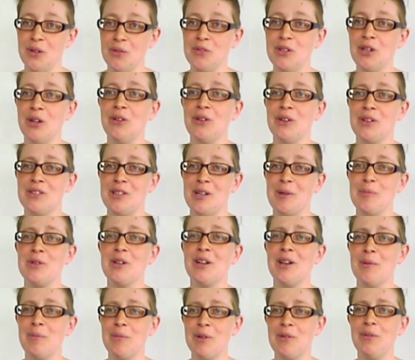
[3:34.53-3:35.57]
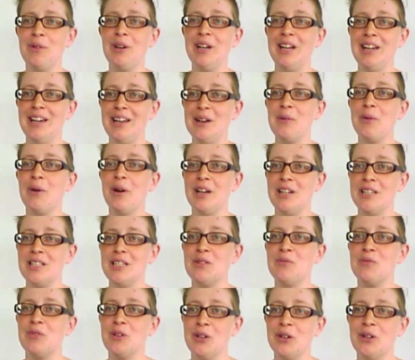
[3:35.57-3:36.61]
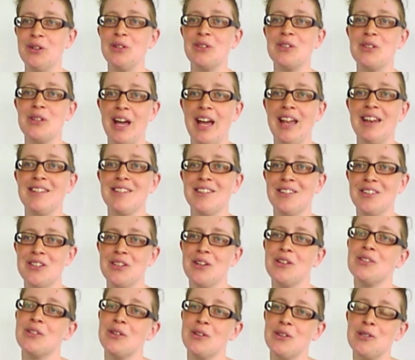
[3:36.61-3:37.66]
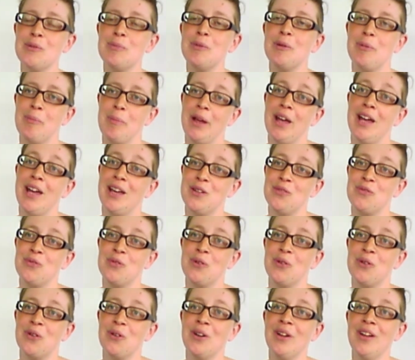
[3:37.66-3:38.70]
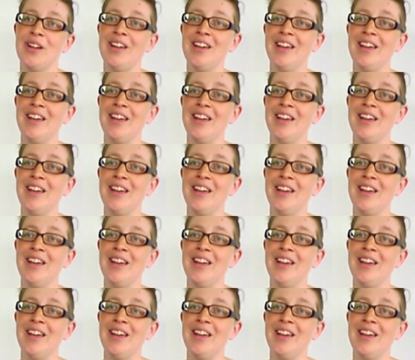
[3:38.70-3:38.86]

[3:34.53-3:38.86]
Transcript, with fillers: of donor conception can be really quite difficult to handle. So it's good to be prepared for.